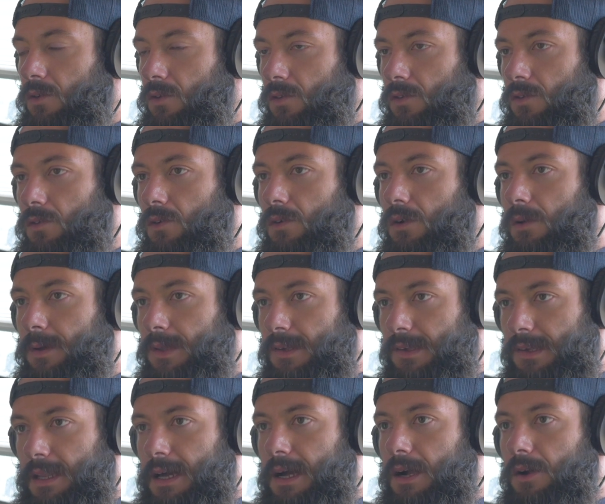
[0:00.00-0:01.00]
those tournament
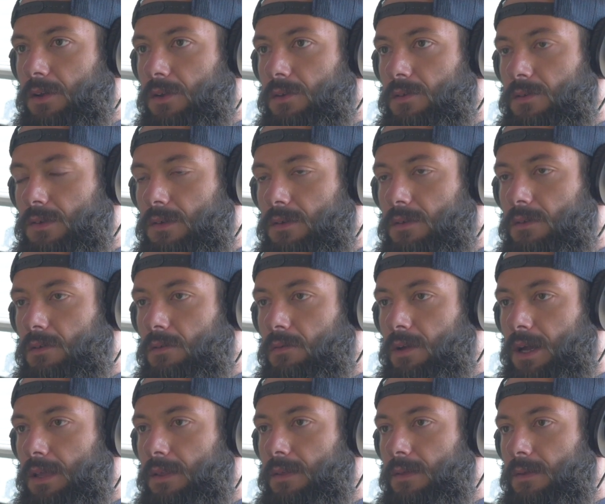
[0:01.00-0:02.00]
scenarios,
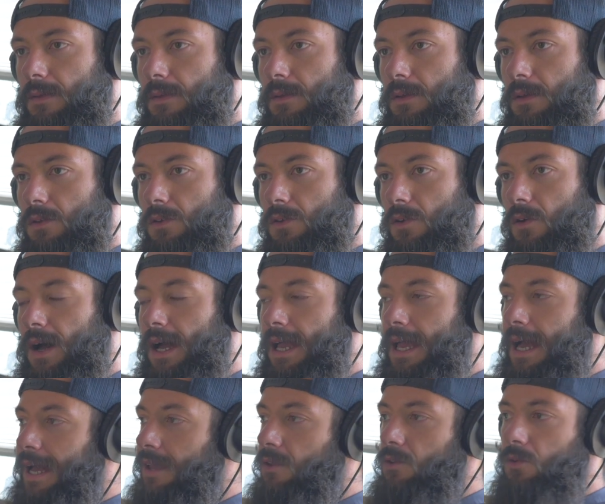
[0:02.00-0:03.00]
right? So
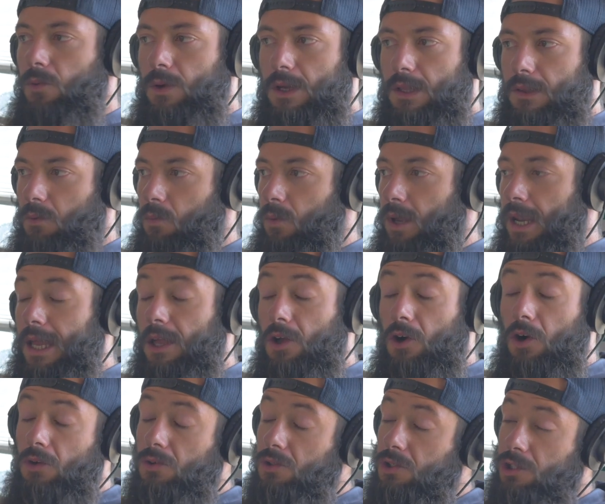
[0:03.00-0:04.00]
I do it when I
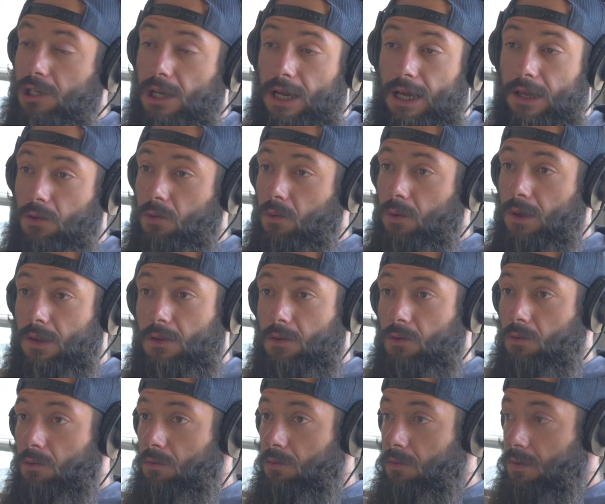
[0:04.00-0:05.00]
coach. I do it
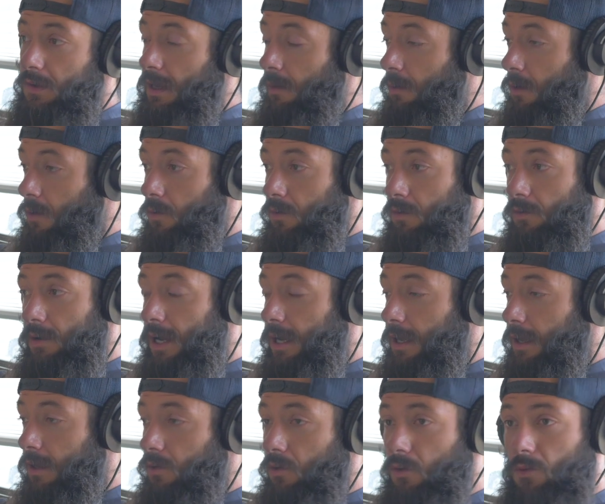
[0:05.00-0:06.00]
to someone who's
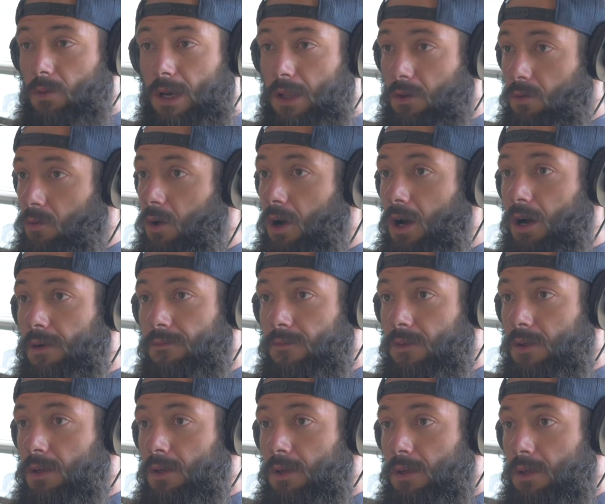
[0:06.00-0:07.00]
running into 22 off.
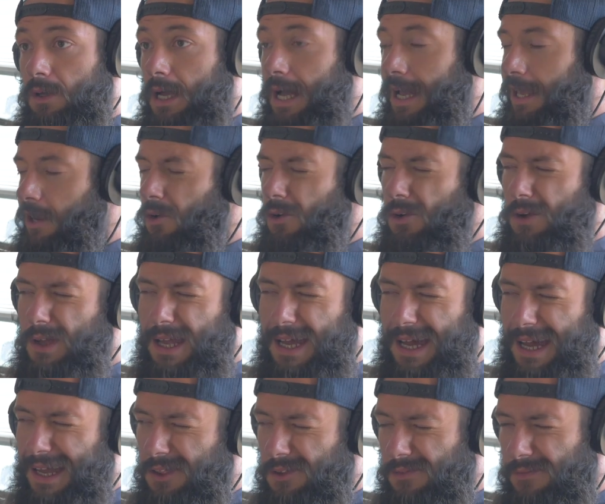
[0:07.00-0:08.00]
I know
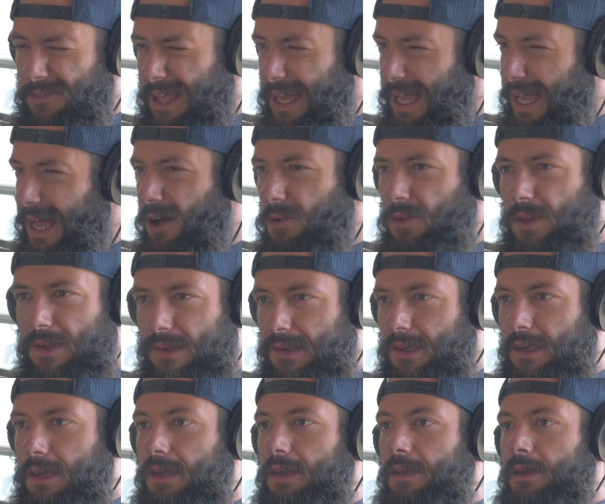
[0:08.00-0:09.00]
kind of like how they
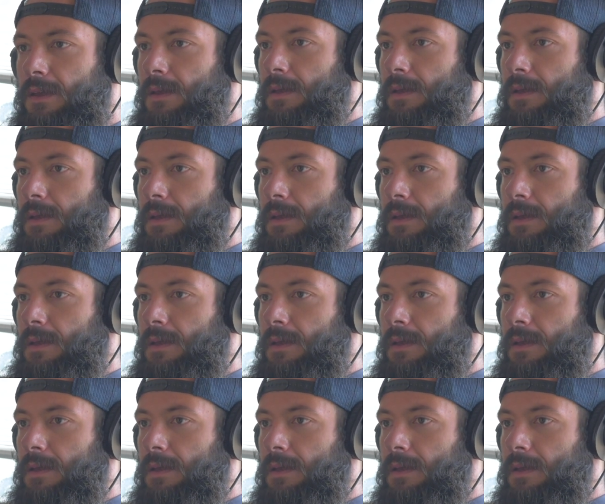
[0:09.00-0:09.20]
ski,